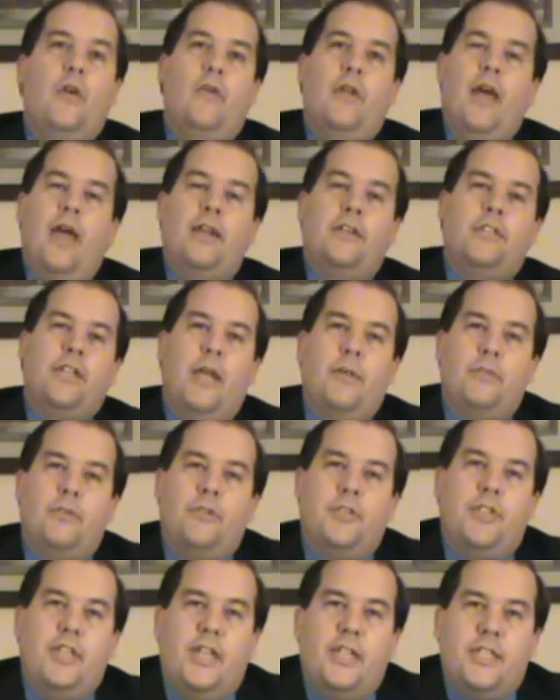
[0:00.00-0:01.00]
Go to Acts
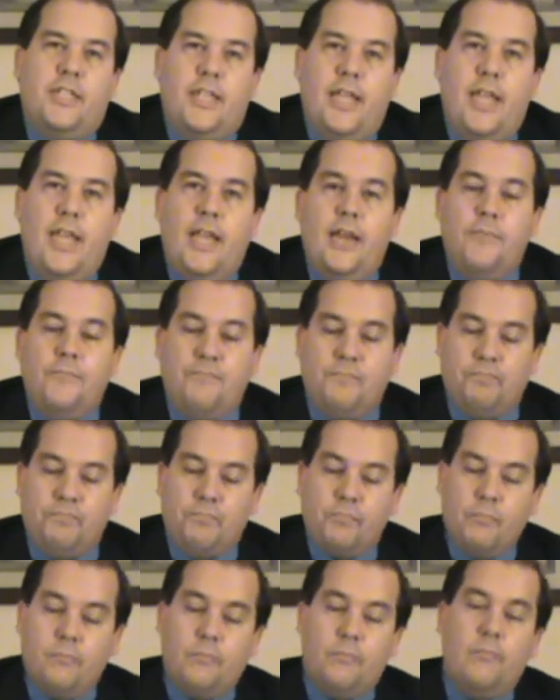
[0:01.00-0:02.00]
chapter 16,
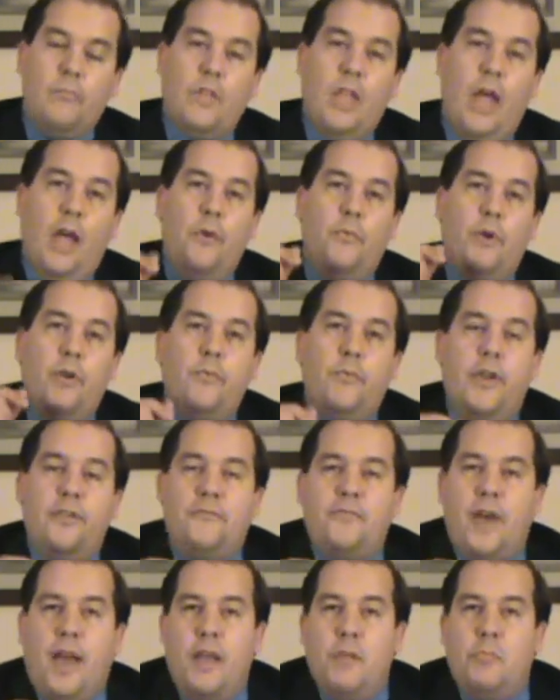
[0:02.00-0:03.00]
and when we
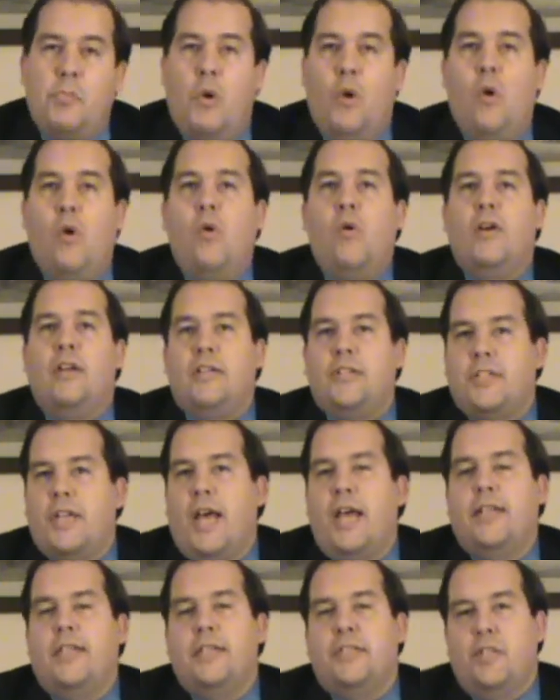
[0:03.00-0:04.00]
find Paul and
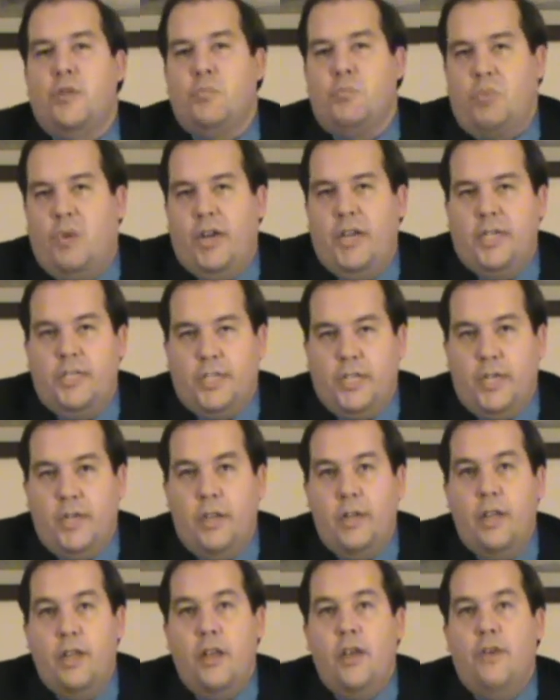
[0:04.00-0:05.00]
Silas in prison
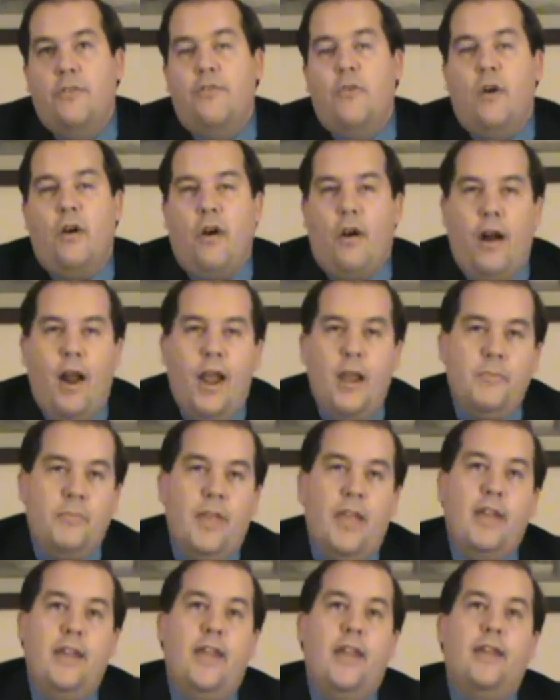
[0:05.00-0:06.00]
for a crime
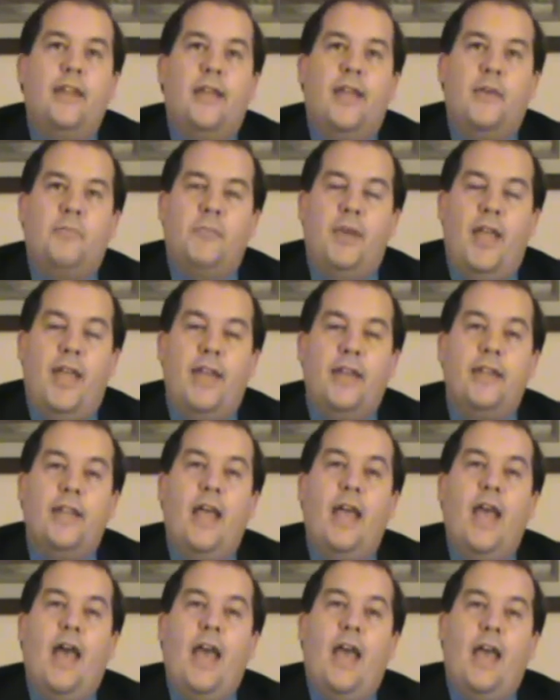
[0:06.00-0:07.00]
they didn't commit,
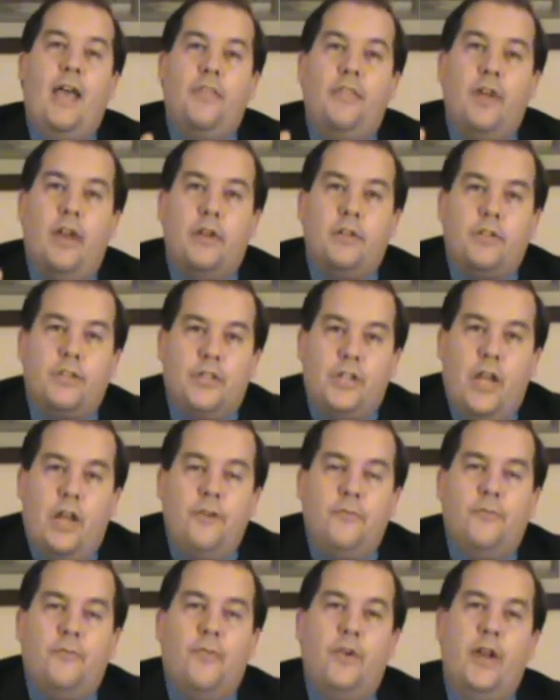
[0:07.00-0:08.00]
and they're
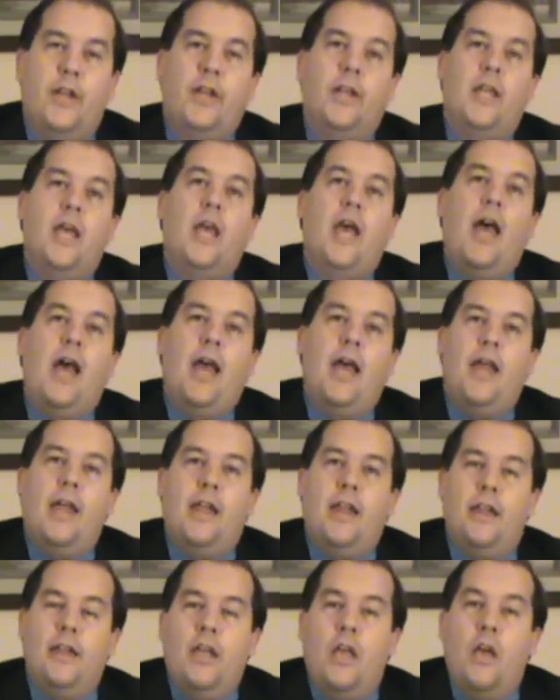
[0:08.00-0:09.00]
suffering
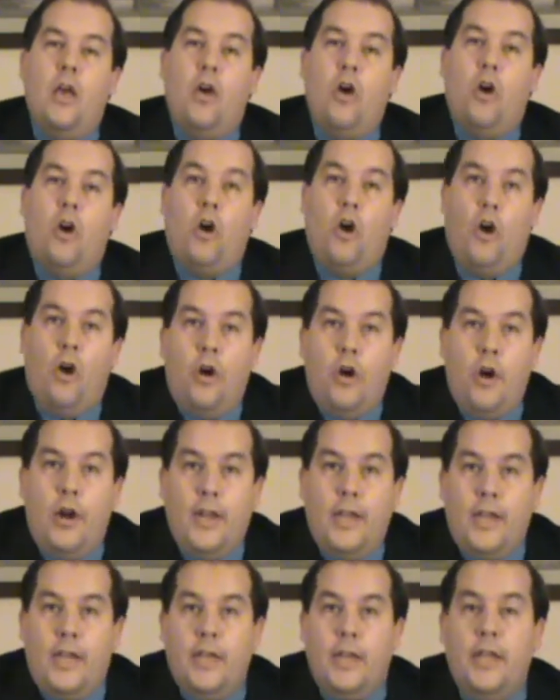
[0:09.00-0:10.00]
and
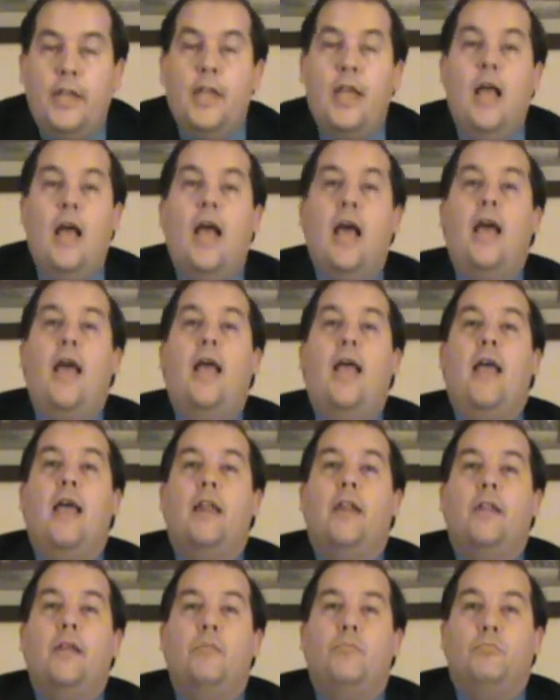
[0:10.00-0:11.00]
hurting
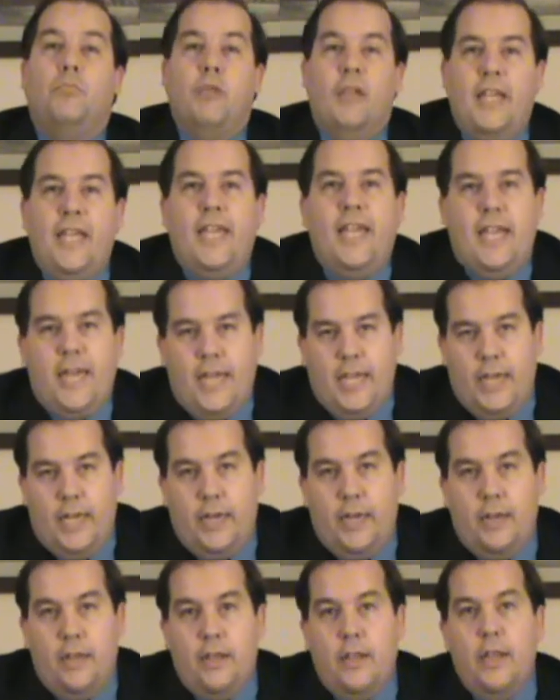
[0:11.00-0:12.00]
and
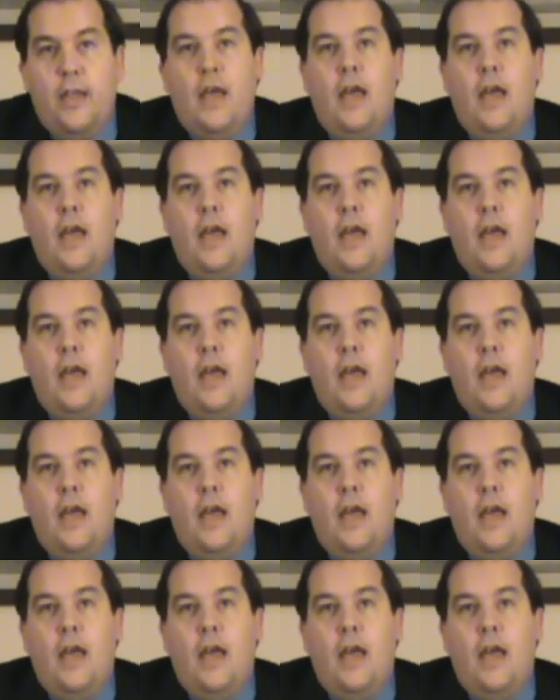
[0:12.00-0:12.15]
bleeding,